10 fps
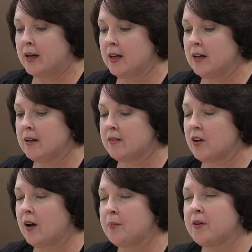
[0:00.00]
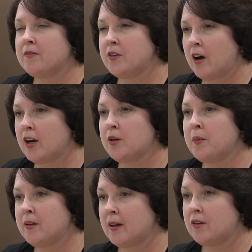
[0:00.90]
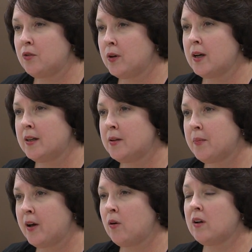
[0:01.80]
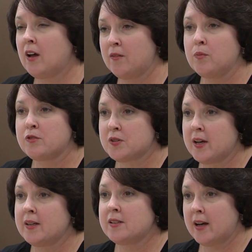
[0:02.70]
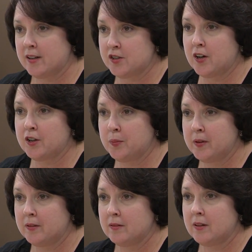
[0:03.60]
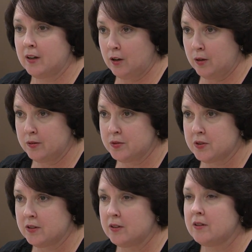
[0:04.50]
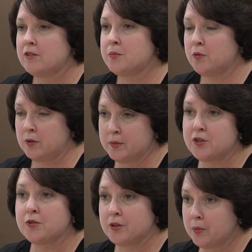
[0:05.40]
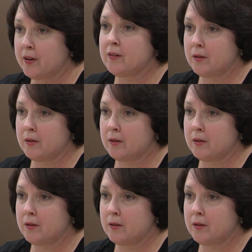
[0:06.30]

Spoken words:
Any type of document that you get in the mail, a lot of them will say tax document enclosed. You want to be sure you bring